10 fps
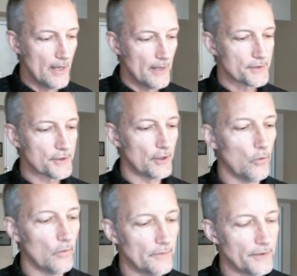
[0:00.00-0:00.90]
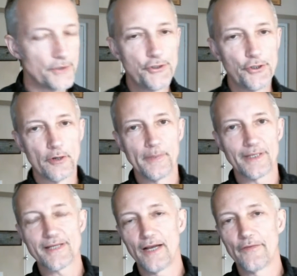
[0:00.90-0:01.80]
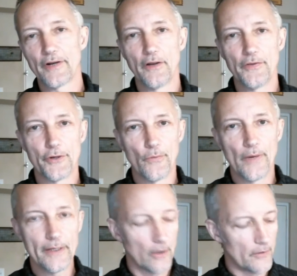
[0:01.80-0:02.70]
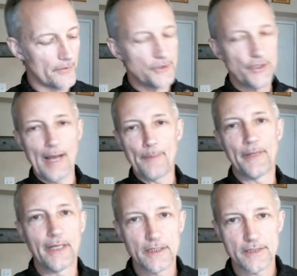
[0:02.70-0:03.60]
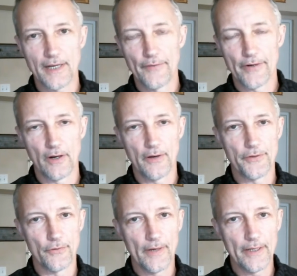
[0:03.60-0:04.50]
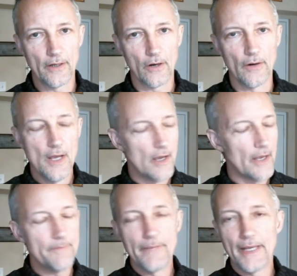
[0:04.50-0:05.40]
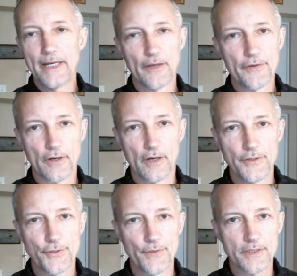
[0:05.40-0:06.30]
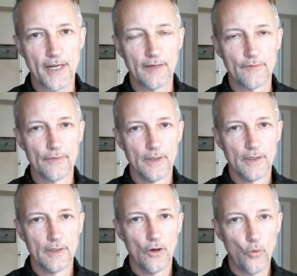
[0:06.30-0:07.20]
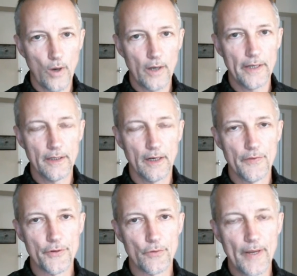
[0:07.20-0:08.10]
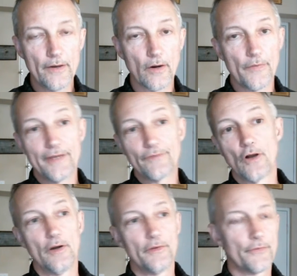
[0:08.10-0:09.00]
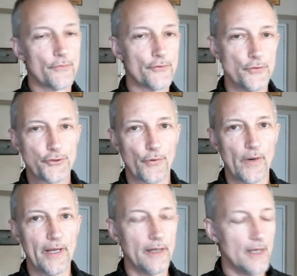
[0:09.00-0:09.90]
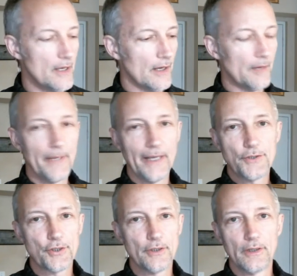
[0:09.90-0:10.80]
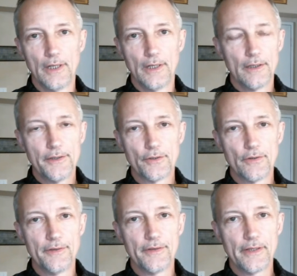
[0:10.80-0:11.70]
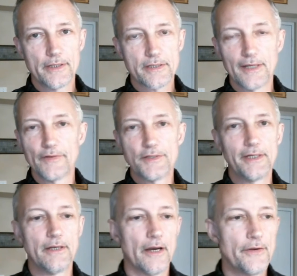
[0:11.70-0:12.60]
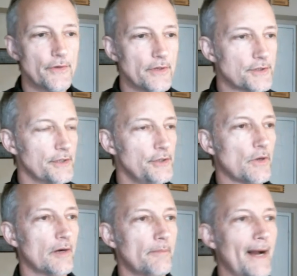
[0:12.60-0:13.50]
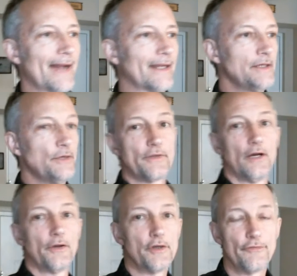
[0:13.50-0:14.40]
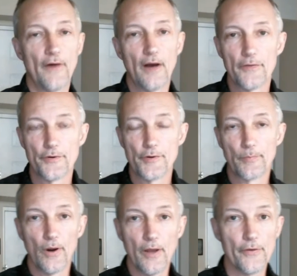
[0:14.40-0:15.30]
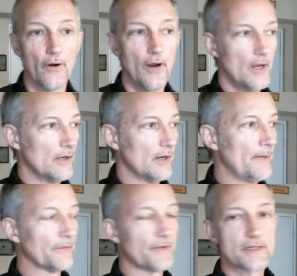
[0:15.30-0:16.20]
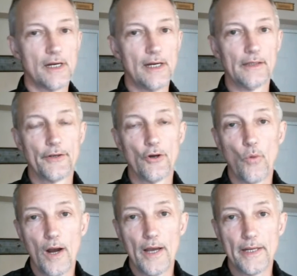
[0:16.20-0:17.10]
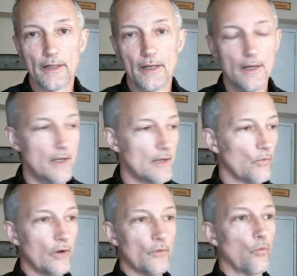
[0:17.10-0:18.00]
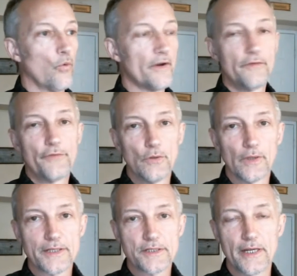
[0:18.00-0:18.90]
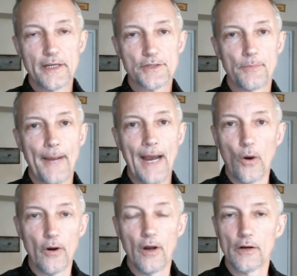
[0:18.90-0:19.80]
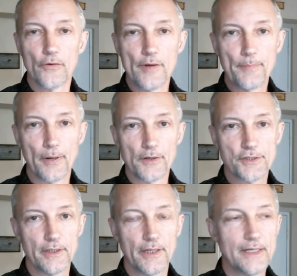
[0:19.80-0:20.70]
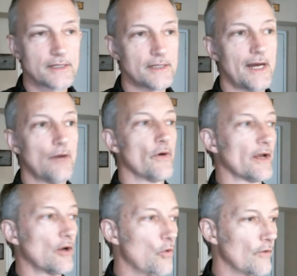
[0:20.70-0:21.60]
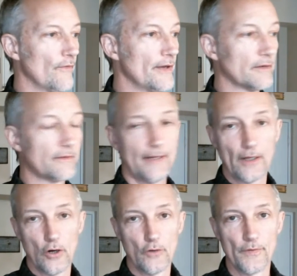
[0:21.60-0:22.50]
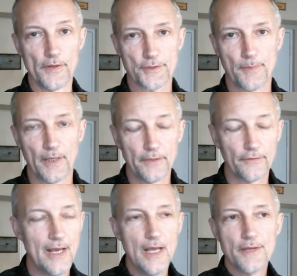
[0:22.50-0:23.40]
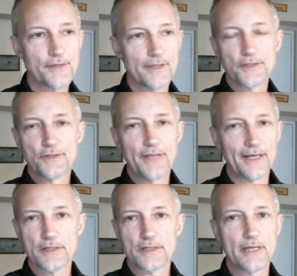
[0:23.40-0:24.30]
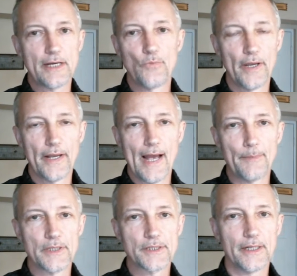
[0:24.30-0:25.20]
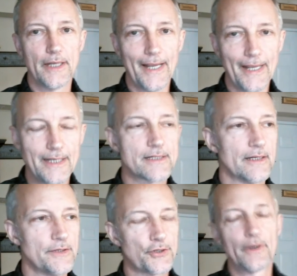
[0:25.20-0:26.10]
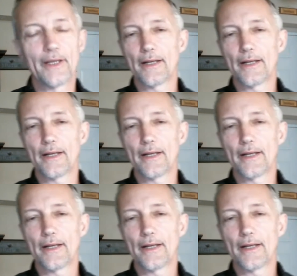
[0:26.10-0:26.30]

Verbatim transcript: So the Germans have it on their radar, the Japanese have it on their radar, many other countries have Hawaii on their radar. They've gone through trade. Imagine you're in the 1700s and you come back and you tell your father and brother about this island Hawaii well, one of you, let's say, is a power hungry person, and he says, I want to go over there and take over this place. So that's the same way it happens in any century, and it